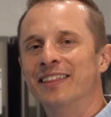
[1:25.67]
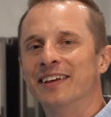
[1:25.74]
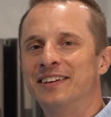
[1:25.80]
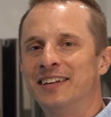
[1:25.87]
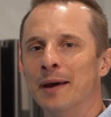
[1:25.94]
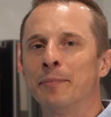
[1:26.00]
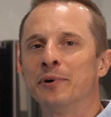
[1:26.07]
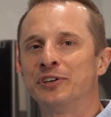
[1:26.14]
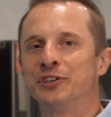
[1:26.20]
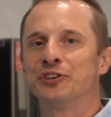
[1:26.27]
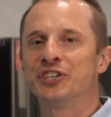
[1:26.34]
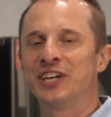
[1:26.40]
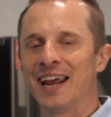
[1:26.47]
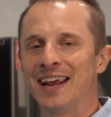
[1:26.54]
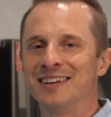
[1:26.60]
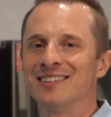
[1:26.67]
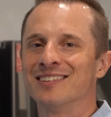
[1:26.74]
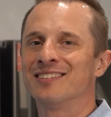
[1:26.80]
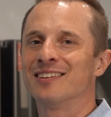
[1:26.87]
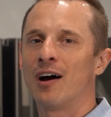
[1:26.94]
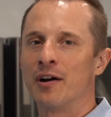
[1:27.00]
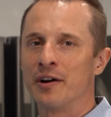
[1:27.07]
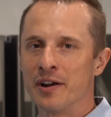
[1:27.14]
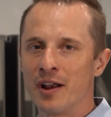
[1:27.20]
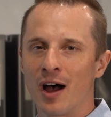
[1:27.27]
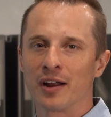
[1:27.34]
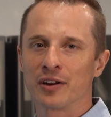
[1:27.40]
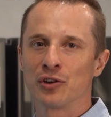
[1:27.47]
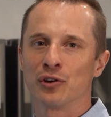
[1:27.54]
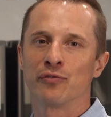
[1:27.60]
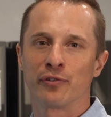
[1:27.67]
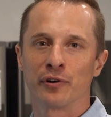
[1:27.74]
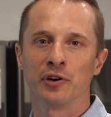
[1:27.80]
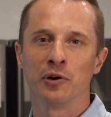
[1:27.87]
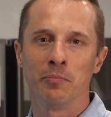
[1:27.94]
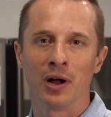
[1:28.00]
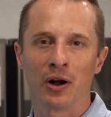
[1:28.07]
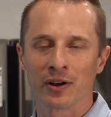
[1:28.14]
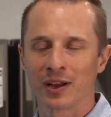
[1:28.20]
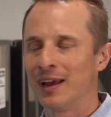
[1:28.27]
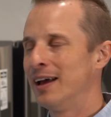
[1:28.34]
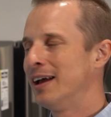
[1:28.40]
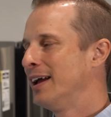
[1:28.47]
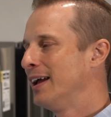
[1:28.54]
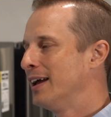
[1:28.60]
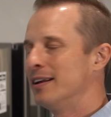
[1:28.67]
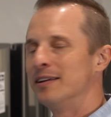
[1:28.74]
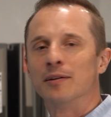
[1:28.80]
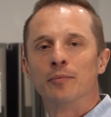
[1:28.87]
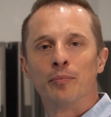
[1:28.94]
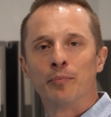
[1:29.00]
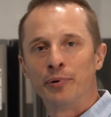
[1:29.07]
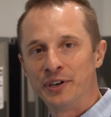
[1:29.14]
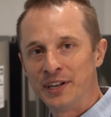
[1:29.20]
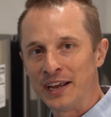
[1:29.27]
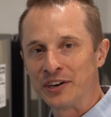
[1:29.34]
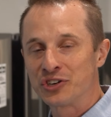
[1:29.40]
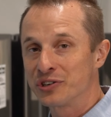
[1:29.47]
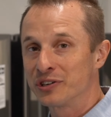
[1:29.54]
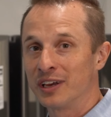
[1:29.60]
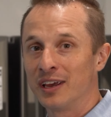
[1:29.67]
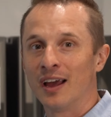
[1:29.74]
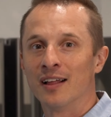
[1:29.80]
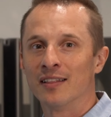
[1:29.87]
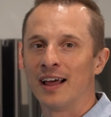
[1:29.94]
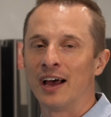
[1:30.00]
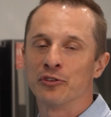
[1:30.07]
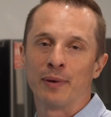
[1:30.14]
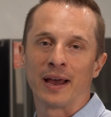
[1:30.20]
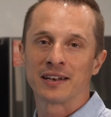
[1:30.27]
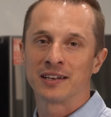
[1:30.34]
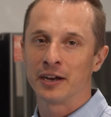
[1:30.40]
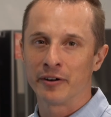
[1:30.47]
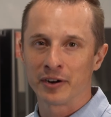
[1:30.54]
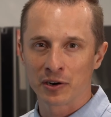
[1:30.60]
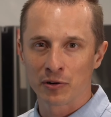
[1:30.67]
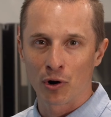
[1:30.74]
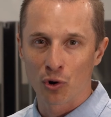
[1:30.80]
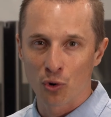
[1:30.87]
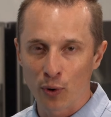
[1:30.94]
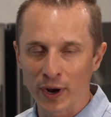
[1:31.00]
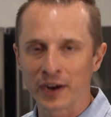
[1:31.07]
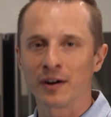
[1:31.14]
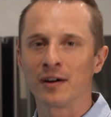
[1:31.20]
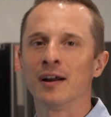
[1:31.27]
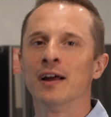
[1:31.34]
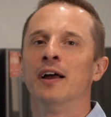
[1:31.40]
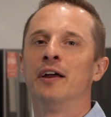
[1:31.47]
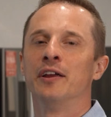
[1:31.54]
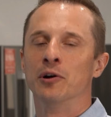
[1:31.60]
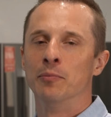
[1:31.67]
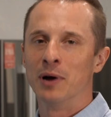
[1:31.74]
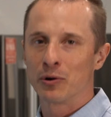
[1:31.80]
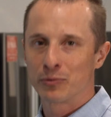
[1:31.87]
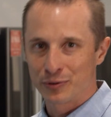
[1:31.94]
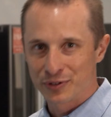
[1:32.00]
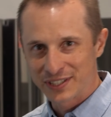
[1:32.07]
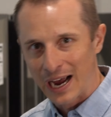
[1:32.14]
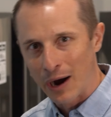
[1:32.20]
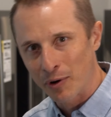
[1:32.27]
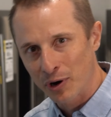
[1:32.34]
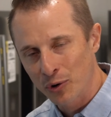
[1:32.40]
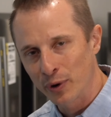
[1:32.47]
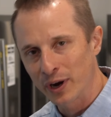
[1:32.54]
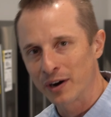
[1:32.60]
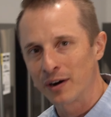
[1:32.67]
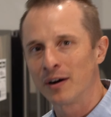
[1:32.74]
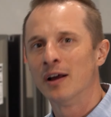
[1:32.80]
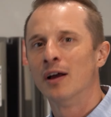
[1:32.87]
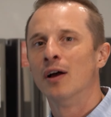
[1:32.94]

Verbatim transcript: the temperature changes are not good for your milk. It potentially allows bacteria to grow quicker, your milk will sour quicker.